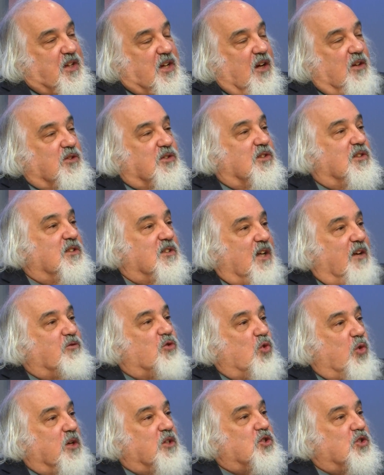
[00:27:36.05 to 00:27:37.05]
If the councilors
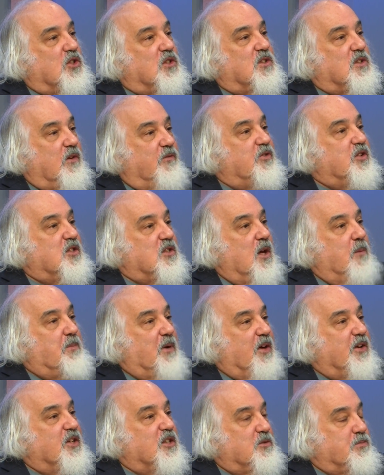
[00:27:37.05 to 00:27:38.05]
have questions
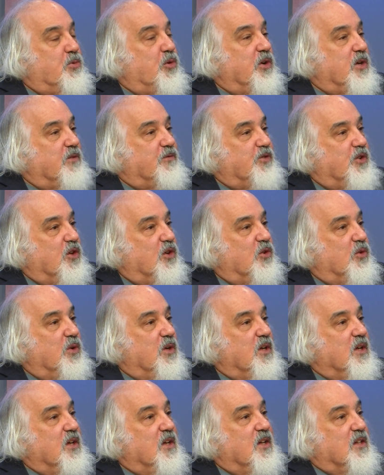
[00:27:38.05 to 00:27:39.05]
about his point of
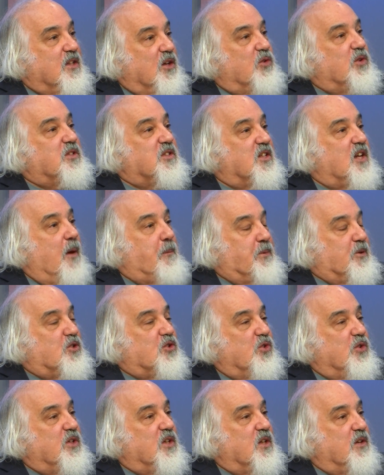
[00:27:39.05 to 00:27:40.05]
view, there is an
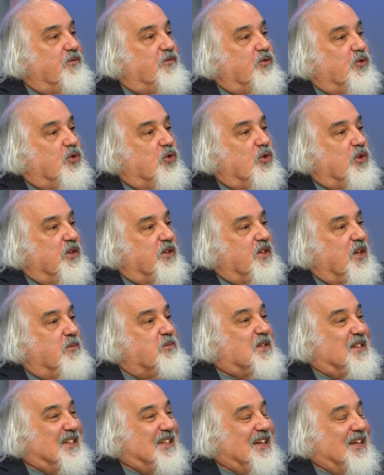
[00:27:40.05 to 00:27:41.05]
opportunity for
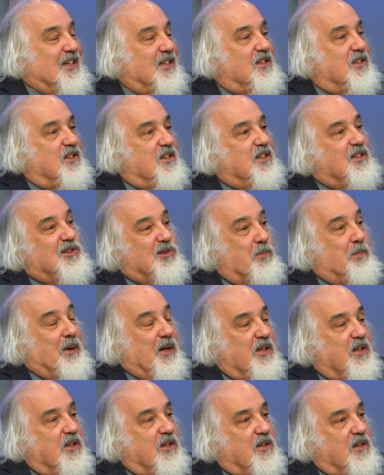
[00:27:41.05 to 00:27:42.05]
them to get his
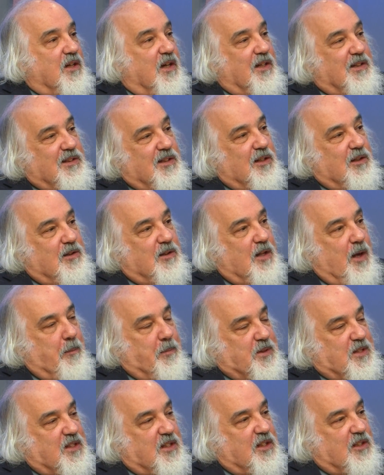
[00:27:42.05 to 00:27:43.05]
opinion on
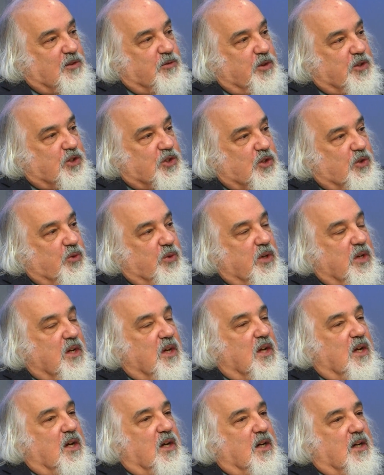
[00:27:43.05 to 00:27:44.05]
that particular issue.
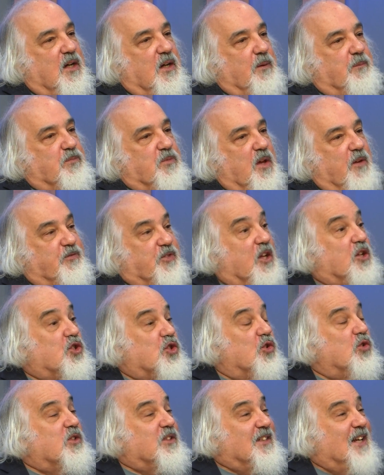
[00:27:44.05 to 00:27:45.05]
If they
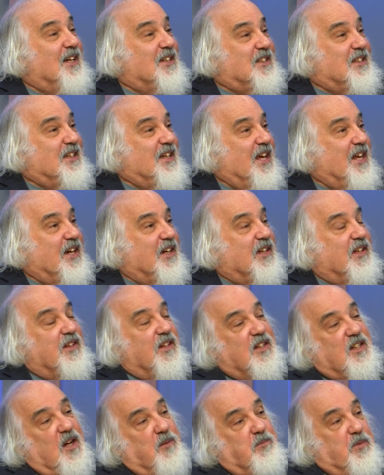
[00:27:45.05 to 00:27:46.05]
choose not to get it
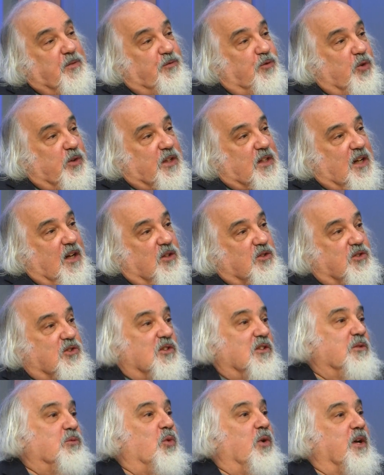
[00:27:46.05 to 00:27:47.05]
and then come before the
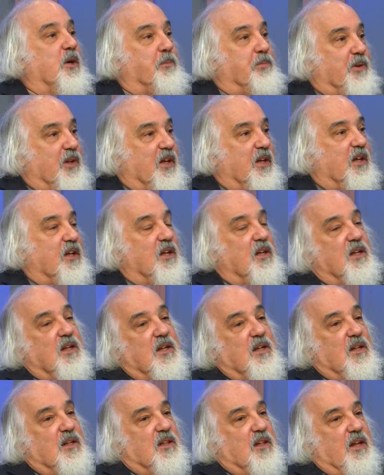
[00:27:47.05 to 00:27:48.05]
council and want to play
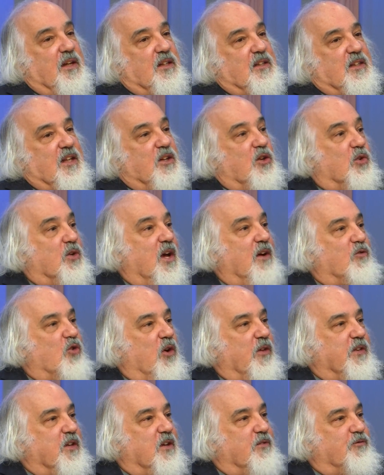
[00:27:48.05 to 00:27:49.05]
like they don't
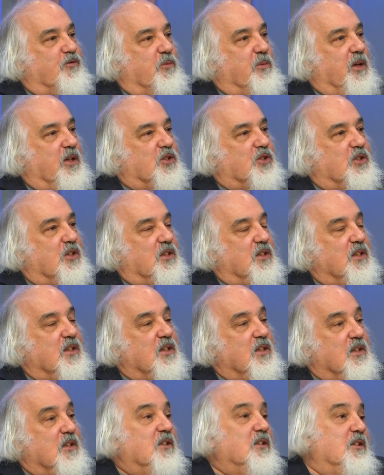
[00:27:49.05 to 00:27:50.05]
have all the information,
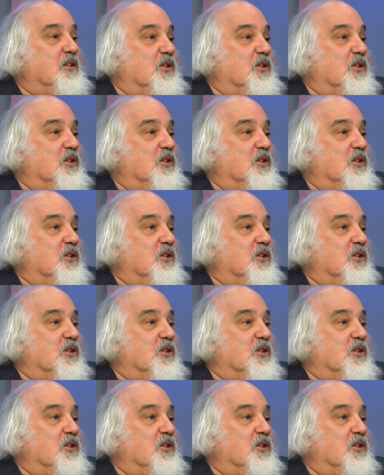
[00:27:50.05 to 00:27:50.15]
